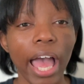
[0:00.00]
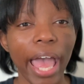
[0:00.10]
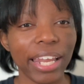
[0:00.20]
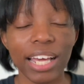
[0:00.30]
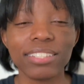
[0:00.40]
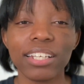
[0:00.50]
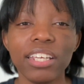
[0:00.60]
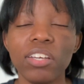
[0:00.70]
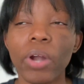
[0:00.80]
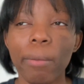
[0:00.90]
I said,
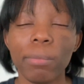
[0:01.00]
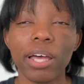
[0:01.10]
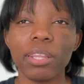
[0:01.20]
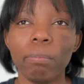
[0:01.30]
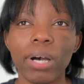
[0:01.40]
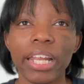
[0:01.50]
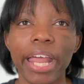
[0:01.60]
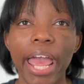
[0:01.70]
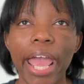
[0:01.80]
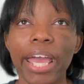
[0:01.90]
he grabbed me on the butt
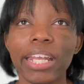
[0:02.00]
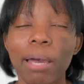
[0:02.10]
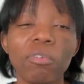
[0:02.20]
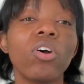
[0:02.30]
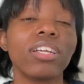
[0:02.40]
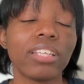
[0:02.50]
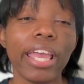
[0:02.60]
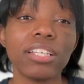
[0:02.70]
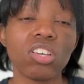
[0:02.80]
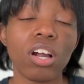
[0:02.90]
and I'm going to
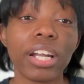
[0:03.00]
HR.